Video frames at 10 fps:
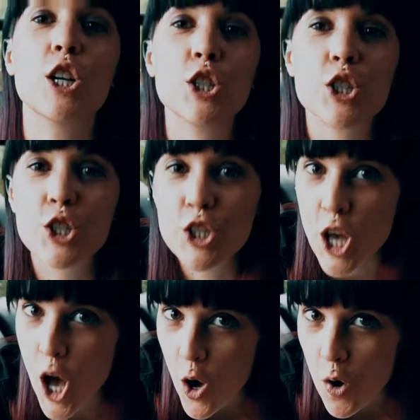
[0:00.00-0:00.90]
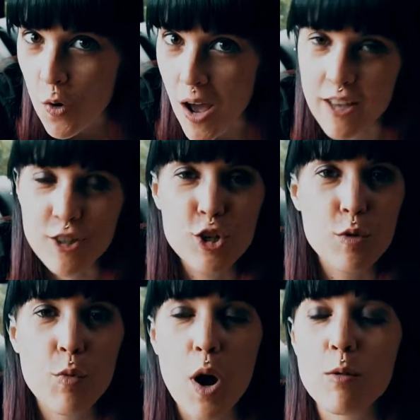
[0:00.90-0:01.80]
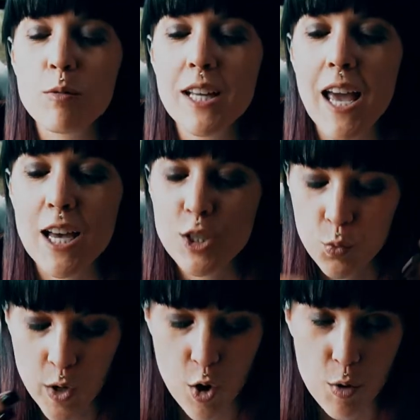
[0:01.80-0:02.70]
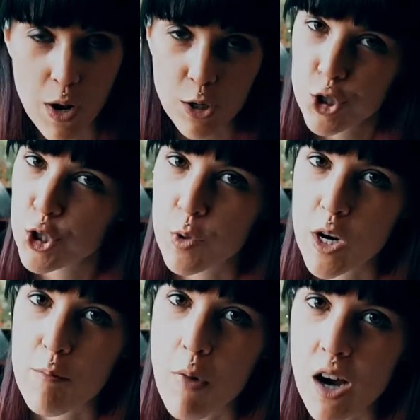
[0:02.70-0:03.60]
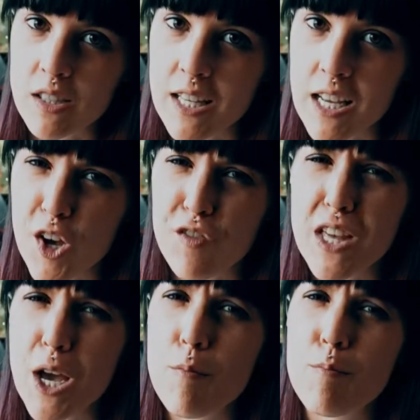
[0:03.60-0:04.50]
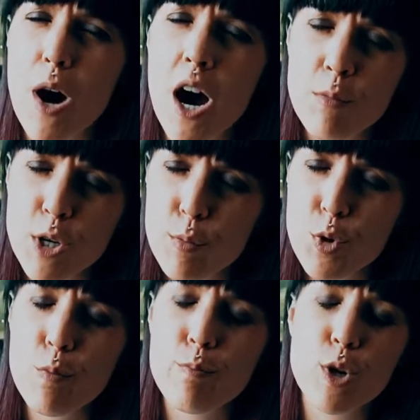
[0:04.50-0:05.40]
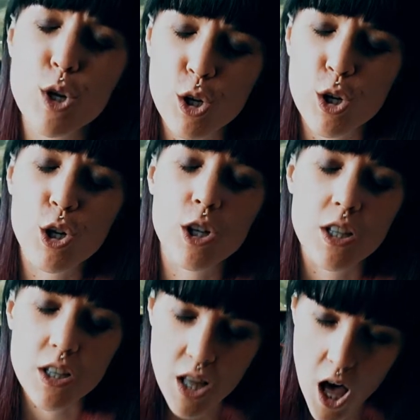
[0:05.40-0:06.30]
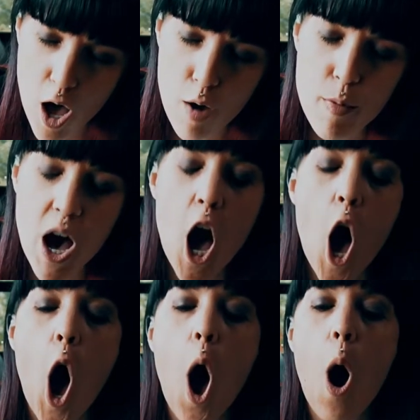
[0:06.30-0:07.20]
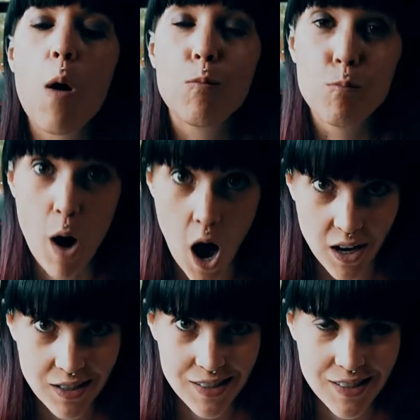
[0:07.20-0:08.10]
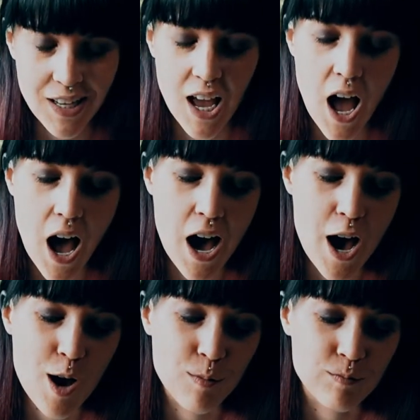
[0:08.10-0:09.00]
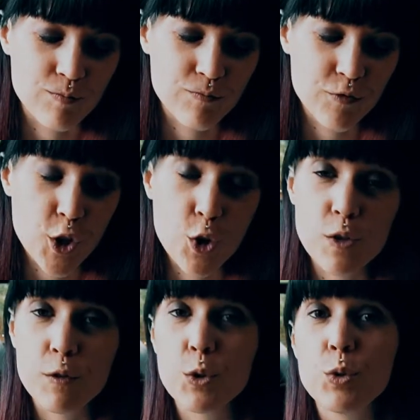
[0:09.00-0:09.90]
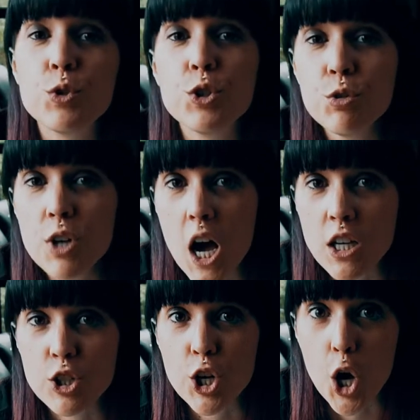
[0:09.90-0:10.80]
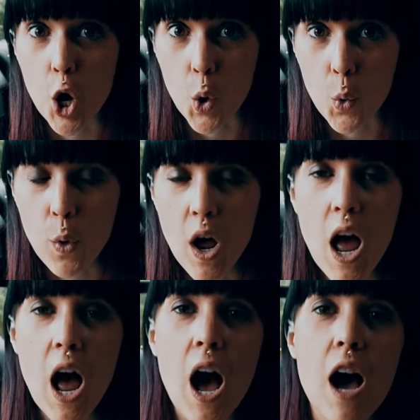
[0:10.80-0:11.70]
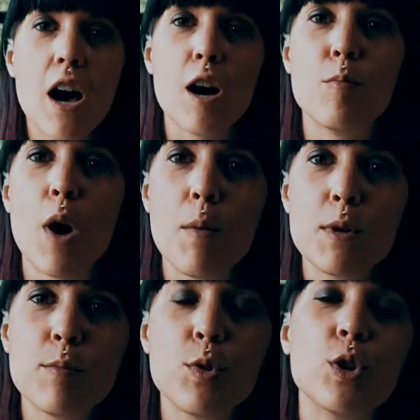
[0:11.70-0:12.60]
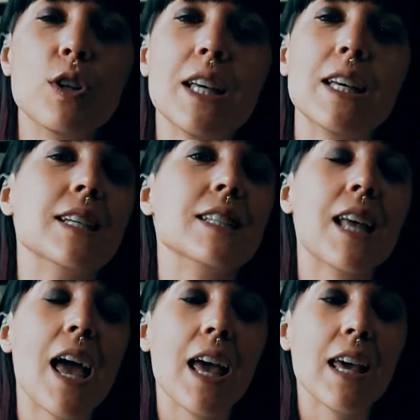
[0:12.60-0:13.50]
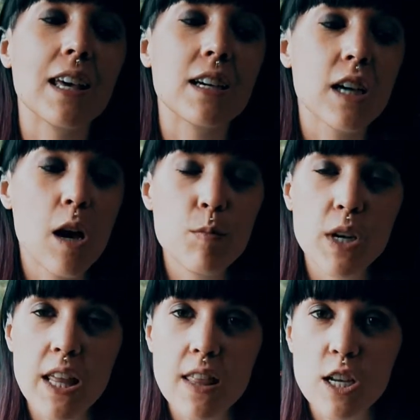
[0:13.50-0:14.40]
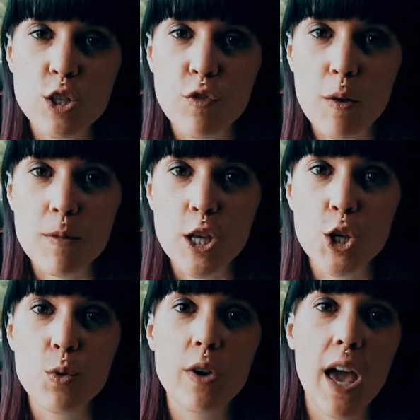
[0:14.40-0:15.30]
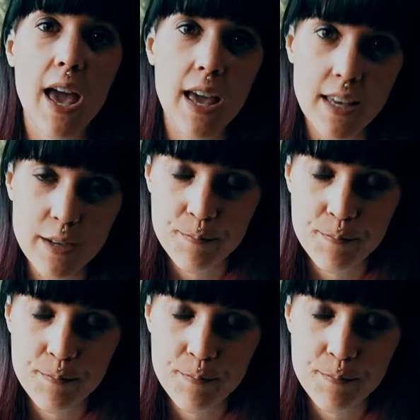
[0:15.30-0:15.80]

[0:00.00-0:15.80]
So, as you can probably guess, we are about to do an unboxing of the Abominable Book Club box. For those of you who do not know, Abominable is a company that is from the UK.